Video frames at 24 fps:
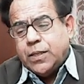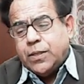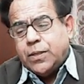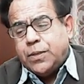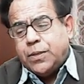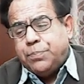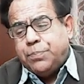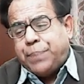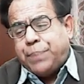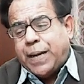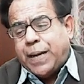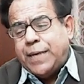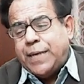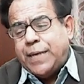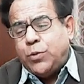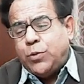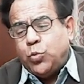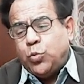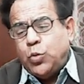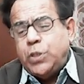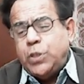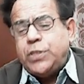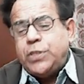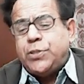by
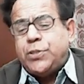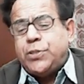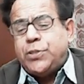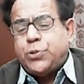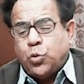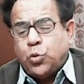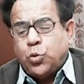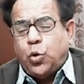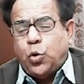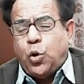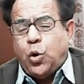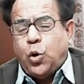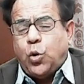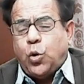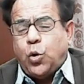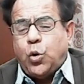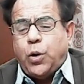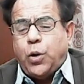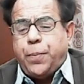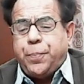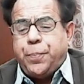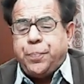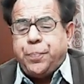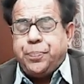doing
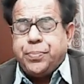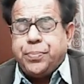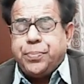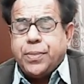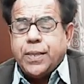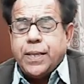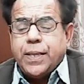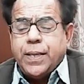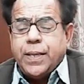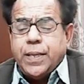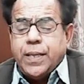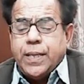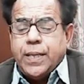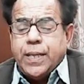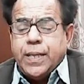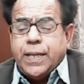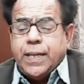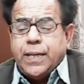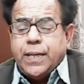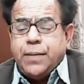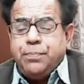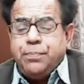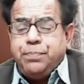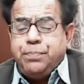so,
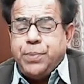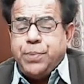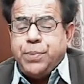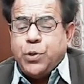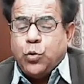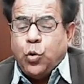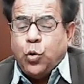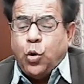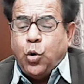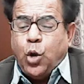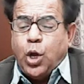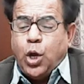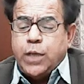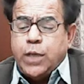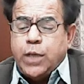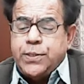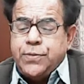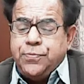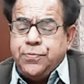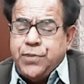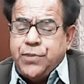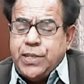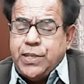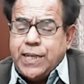because
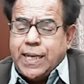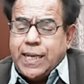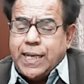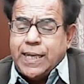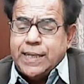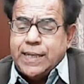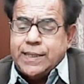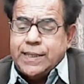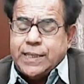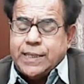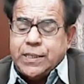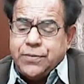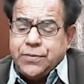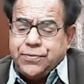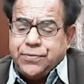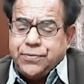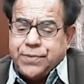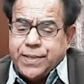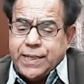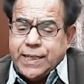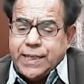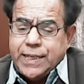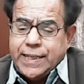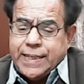we are
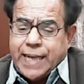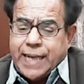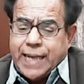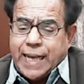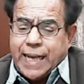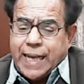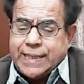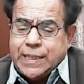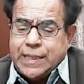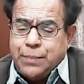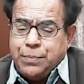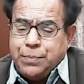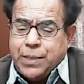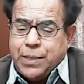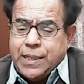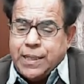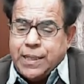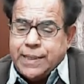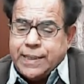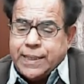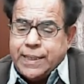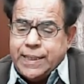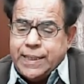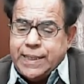shifting decimal
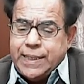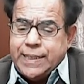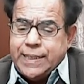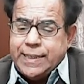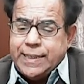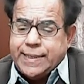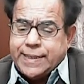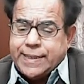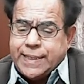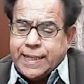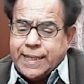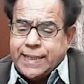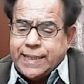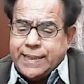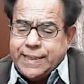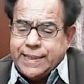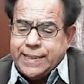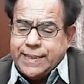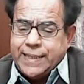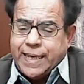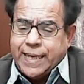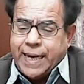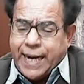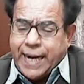3 stages
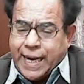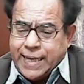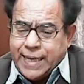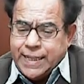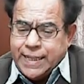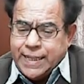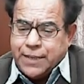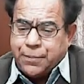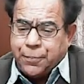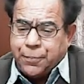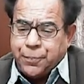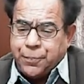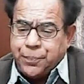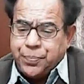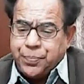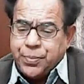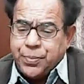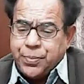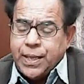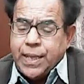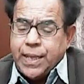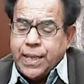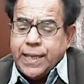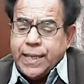ahead,
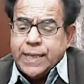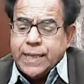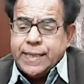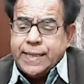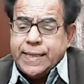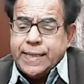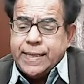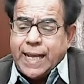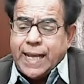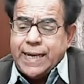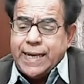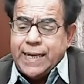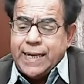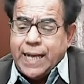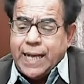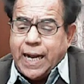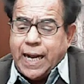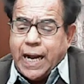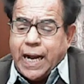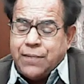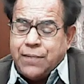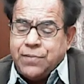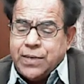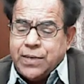then
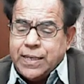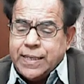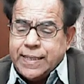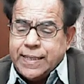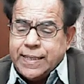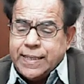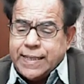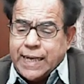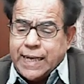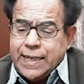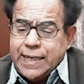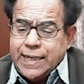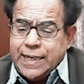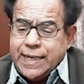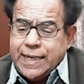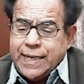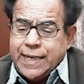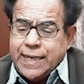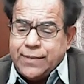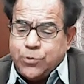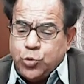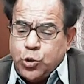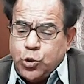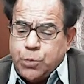our 10
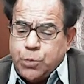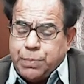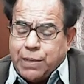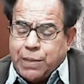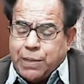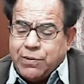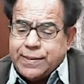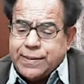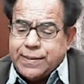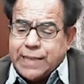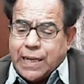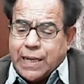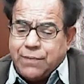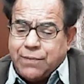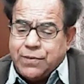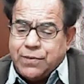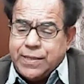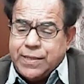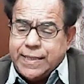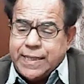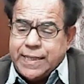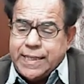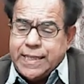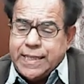raised to the power
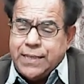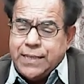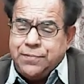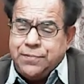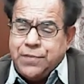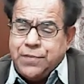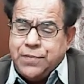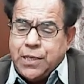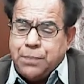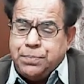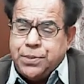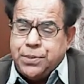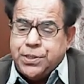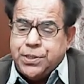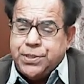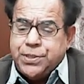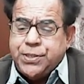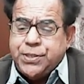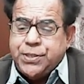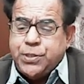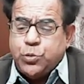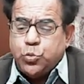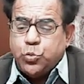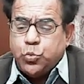17 will be
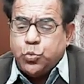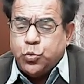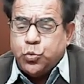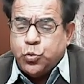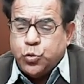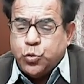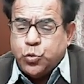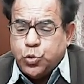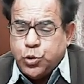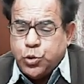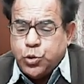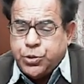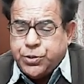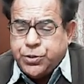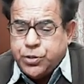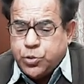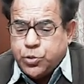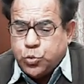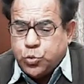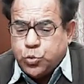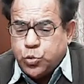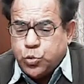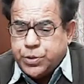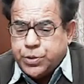reduced
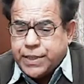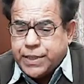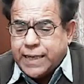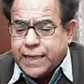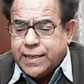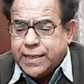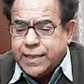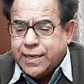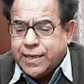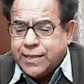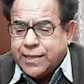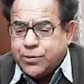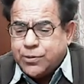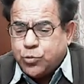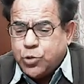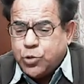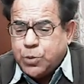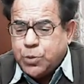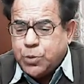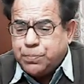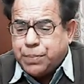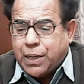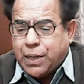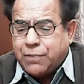to 10 raised to the
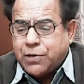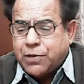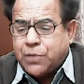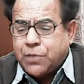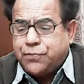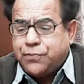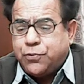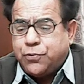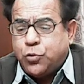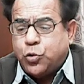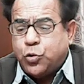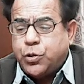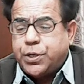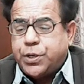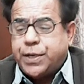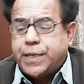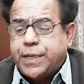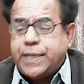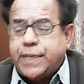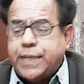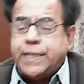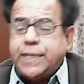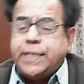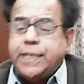power
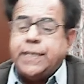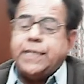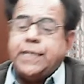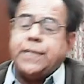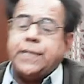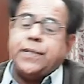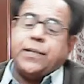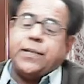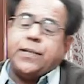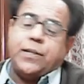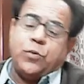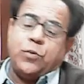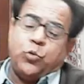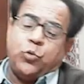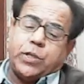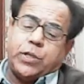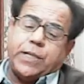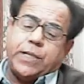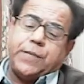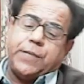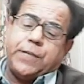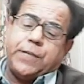14. Okay,